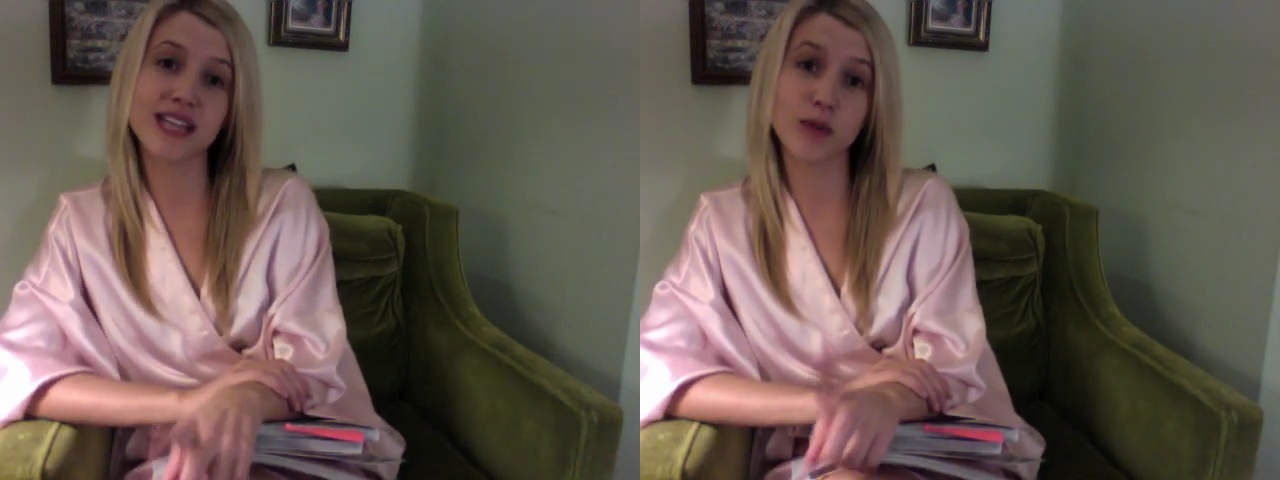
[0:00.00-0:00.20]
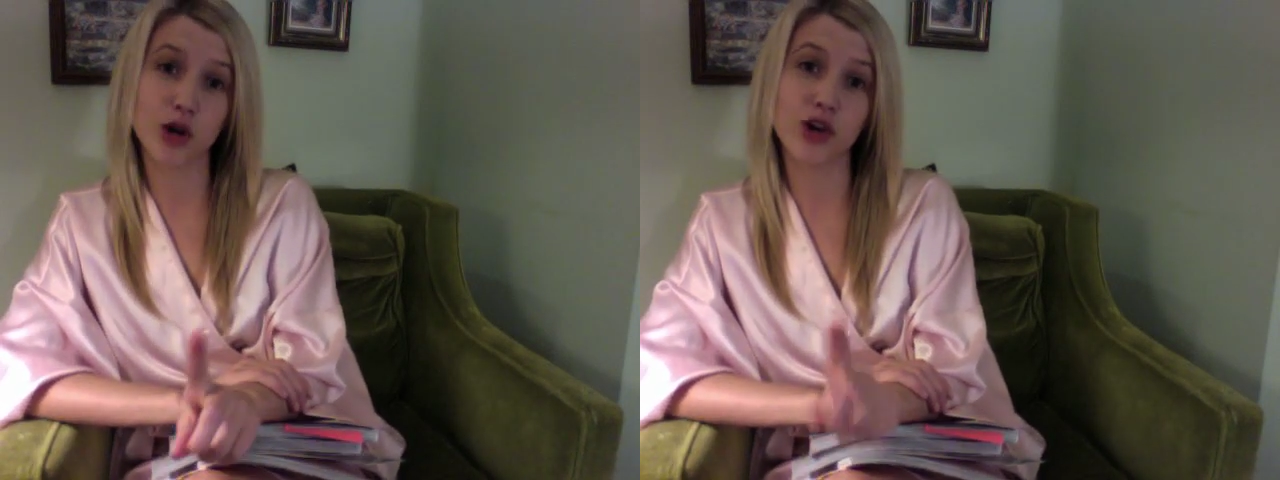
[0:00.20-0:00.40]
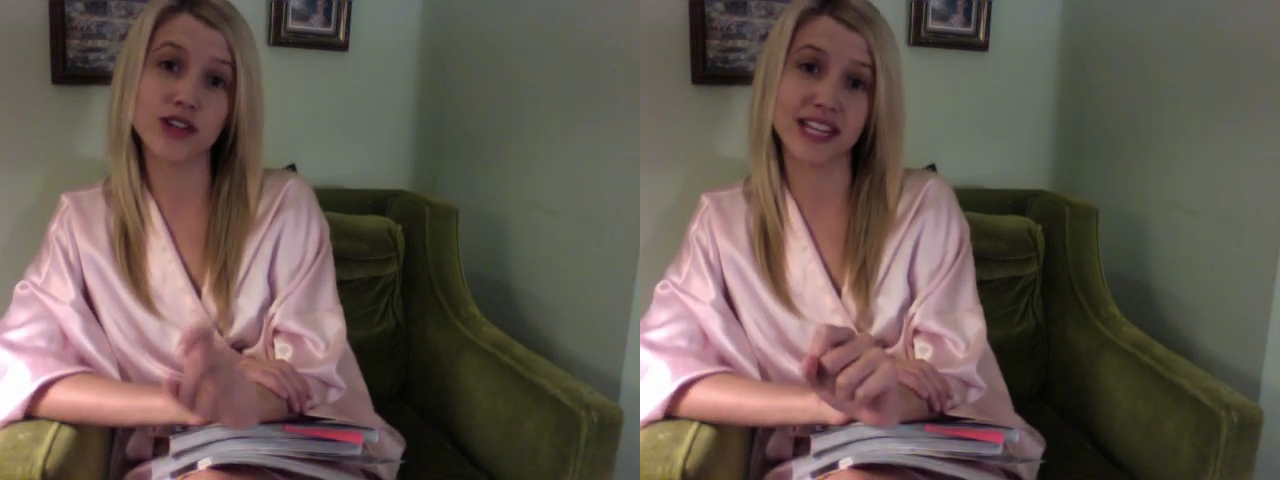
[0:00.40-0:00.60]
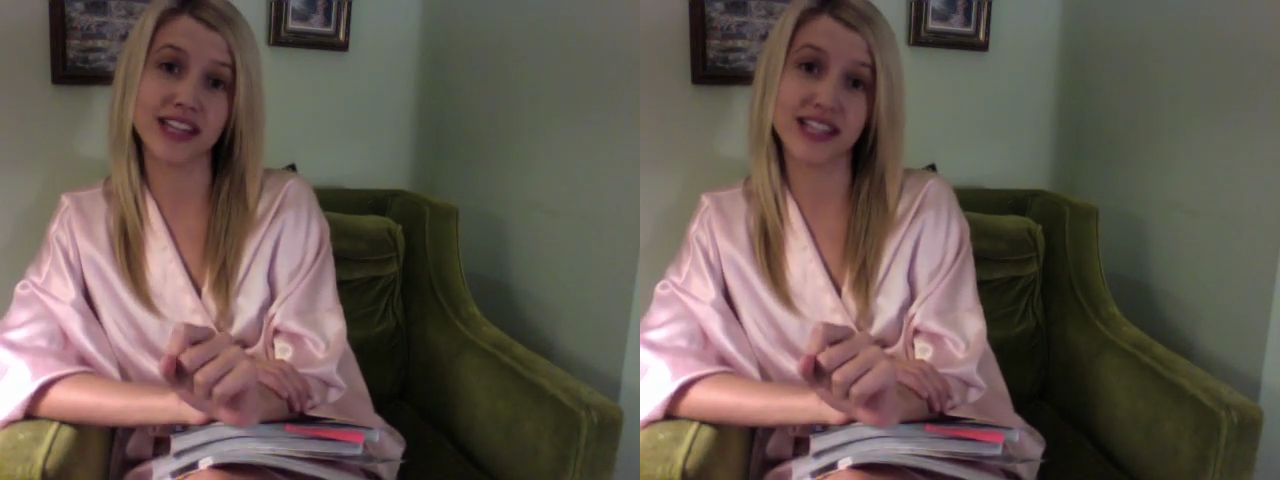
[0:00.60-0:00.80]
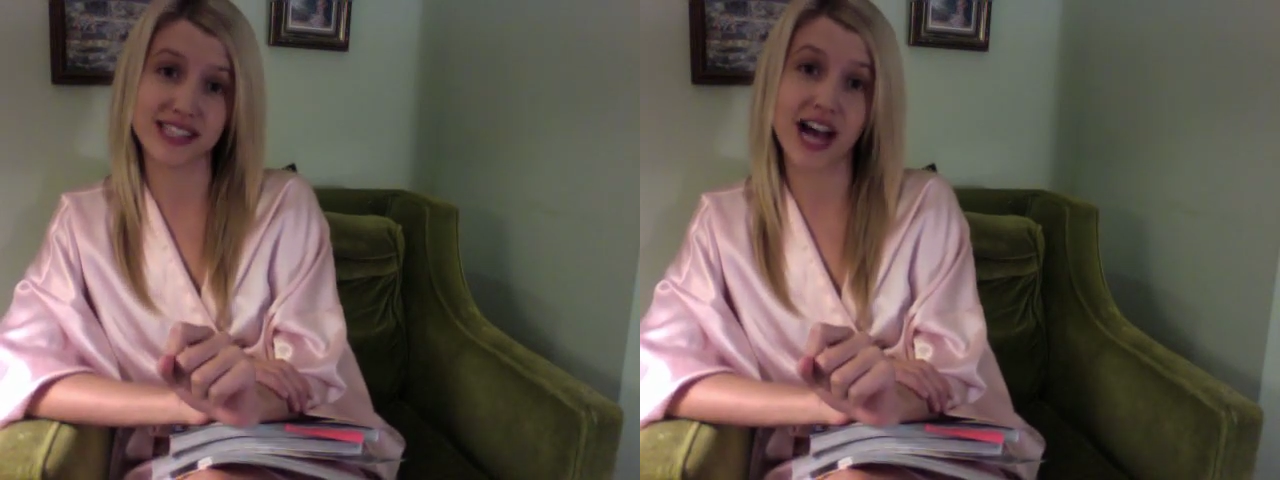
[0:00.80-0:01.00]
Some girls
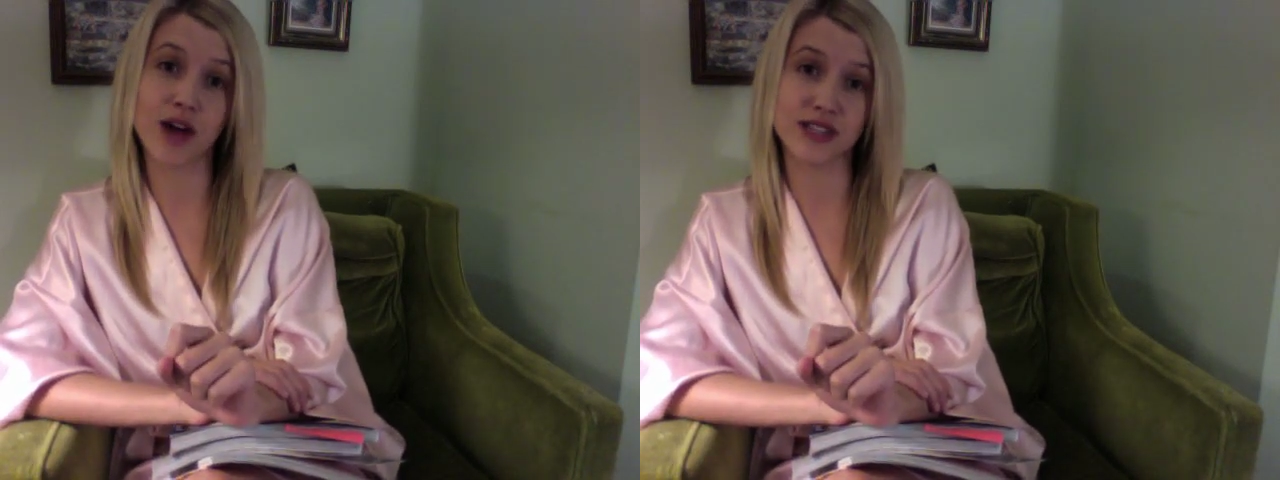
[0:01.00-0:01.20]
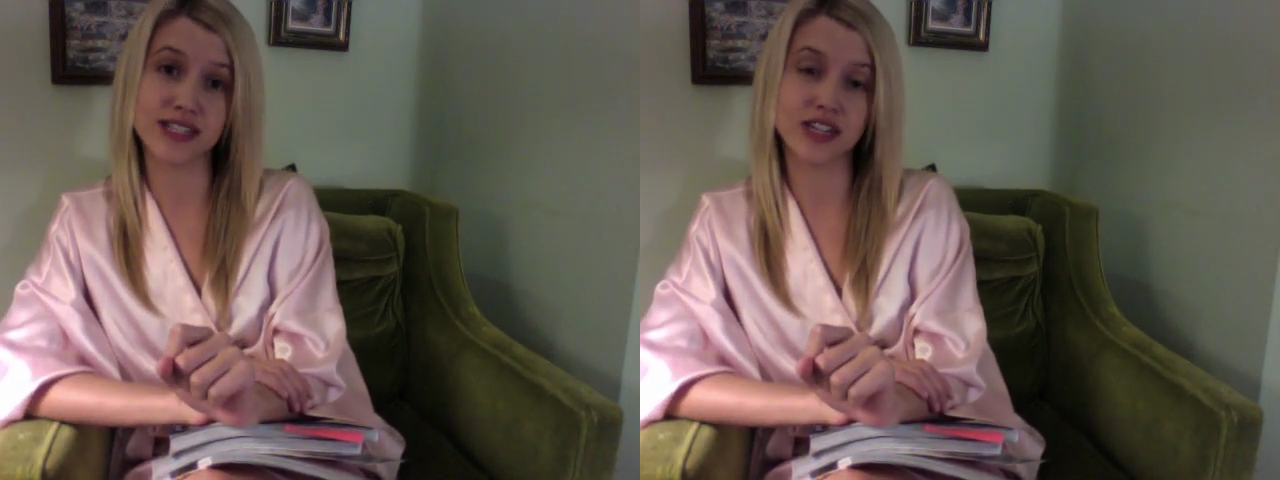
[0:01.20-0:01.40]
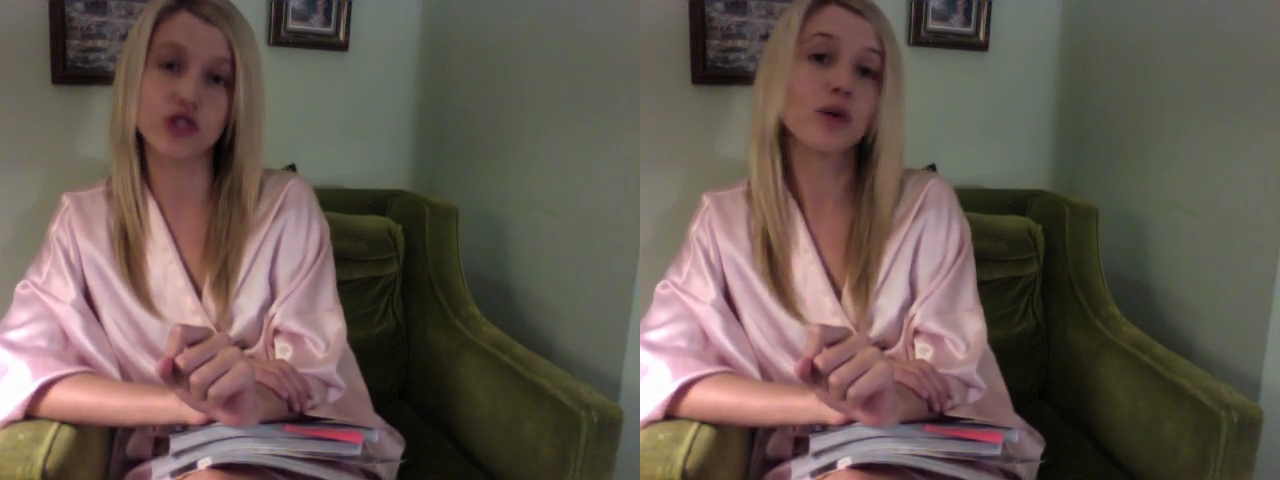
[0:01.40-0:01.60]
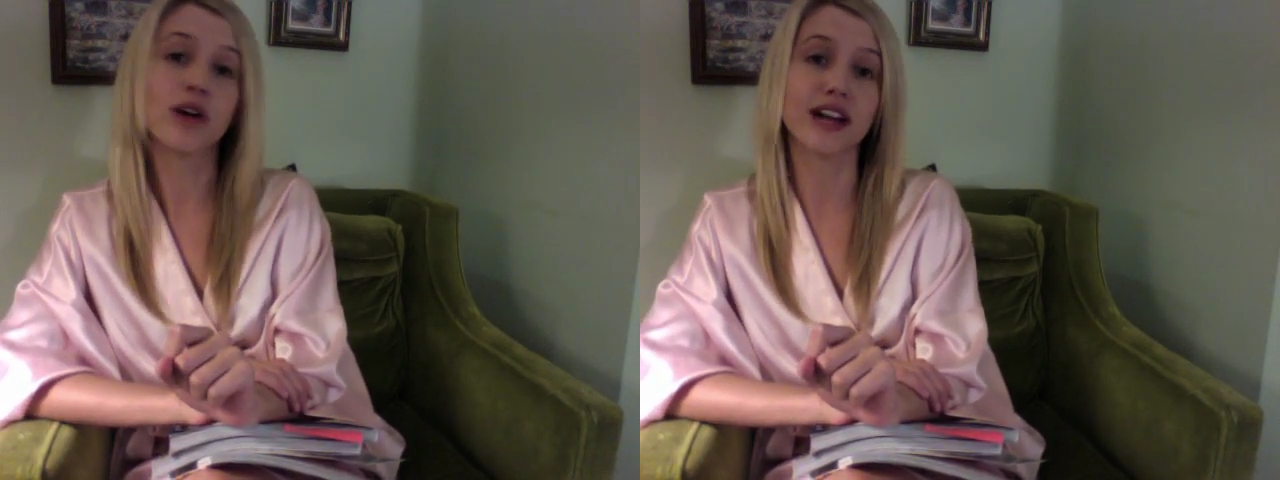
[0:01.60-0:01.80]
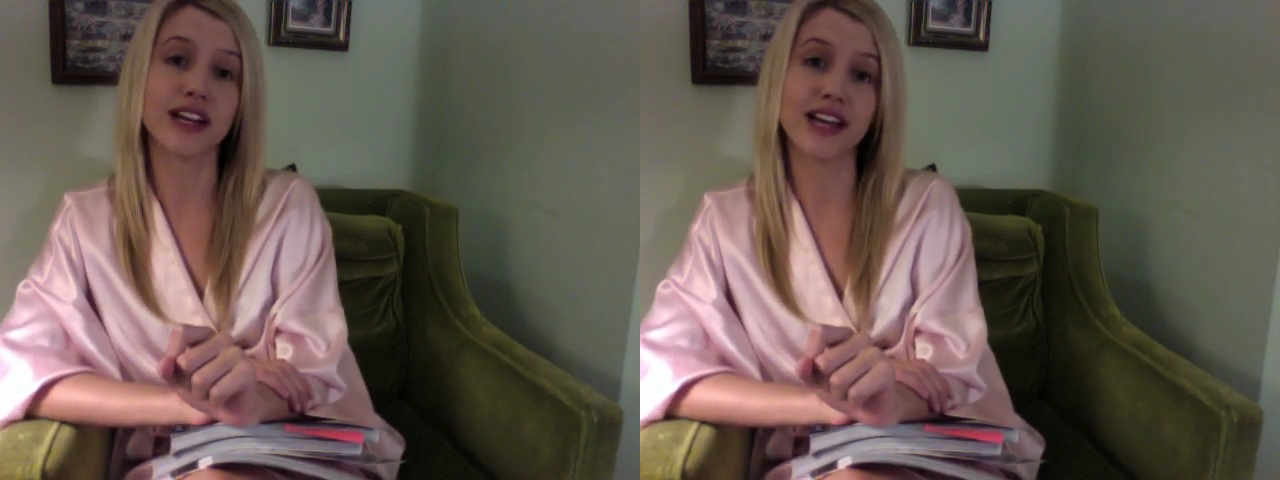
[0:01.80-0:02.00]
in this house need to
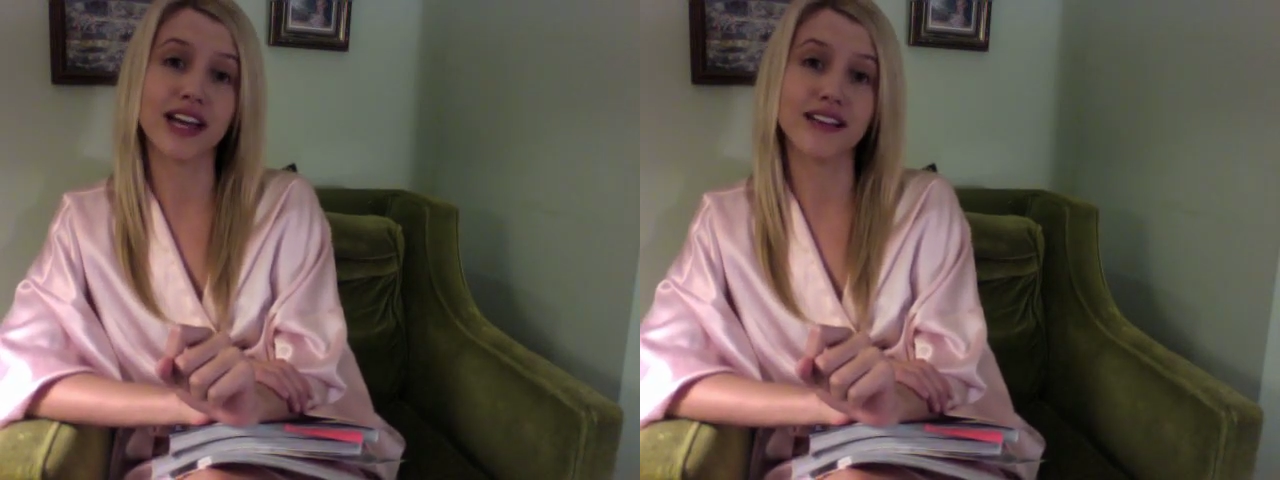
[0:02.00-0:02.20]
work on